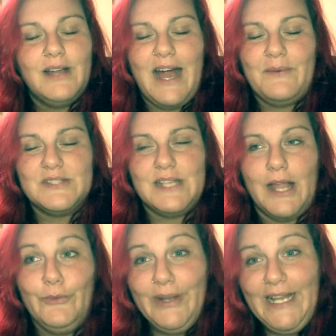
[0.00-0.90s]
I was
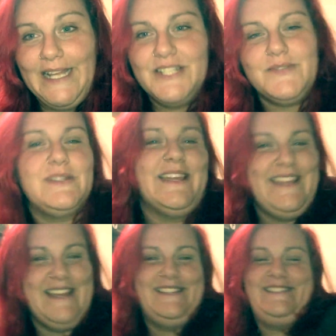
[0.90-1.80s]
like, really? She was like,
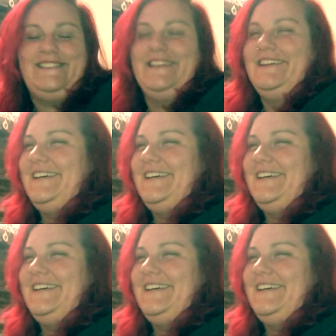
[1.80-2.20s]
yes.